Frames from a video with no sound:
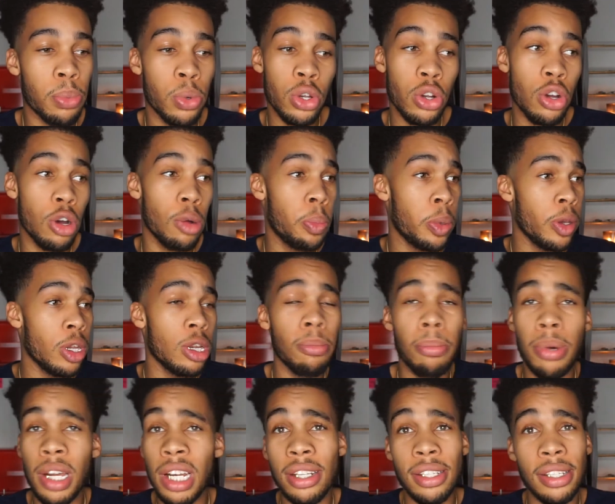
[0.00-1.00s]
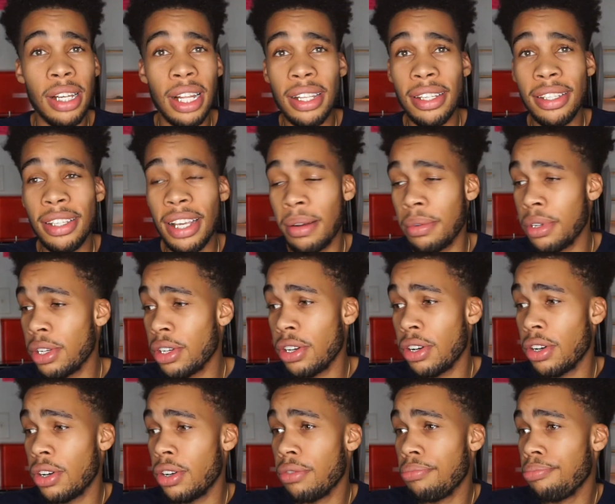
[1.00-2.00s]
Here go peanut butter jelly sandwich, here
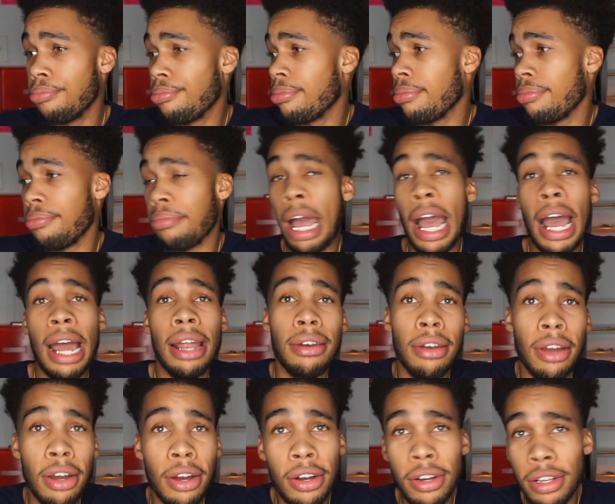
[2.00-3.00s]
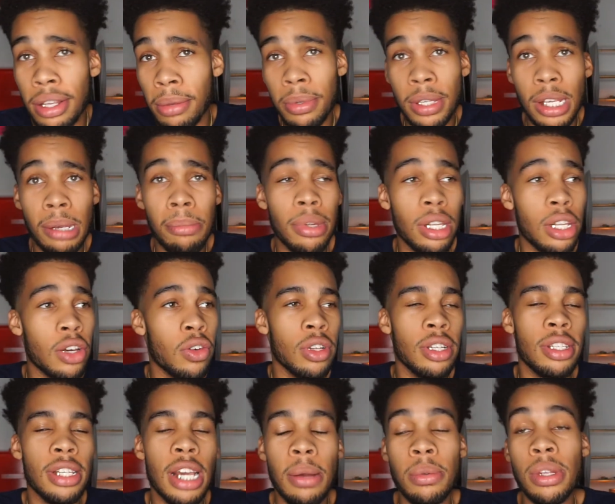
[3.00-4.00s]
go hot dog, you know what I'm saying, bologna
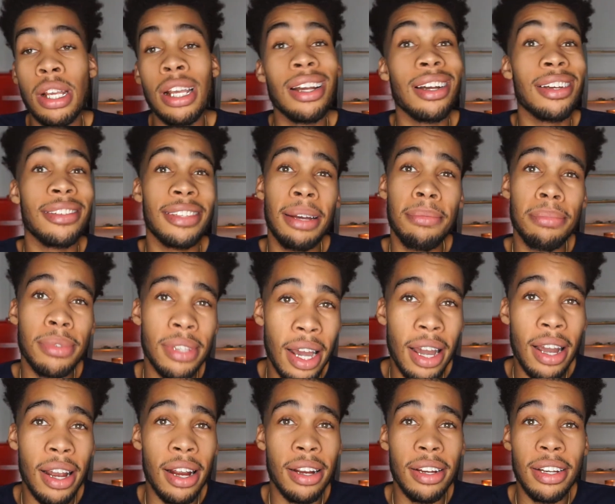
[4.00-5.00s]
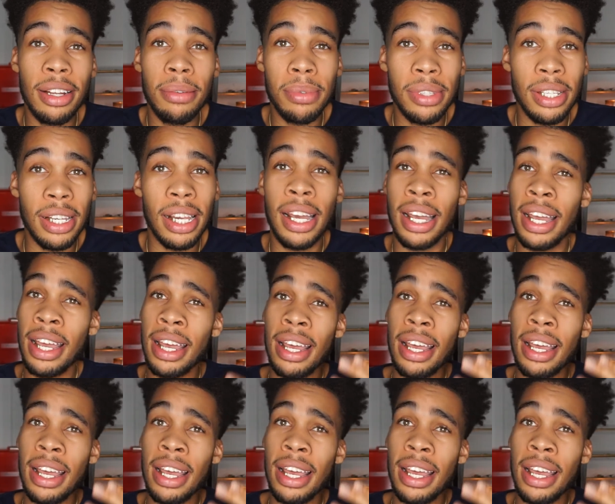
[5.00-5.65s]
sandwich, because I'm tired, you know what I'm saying.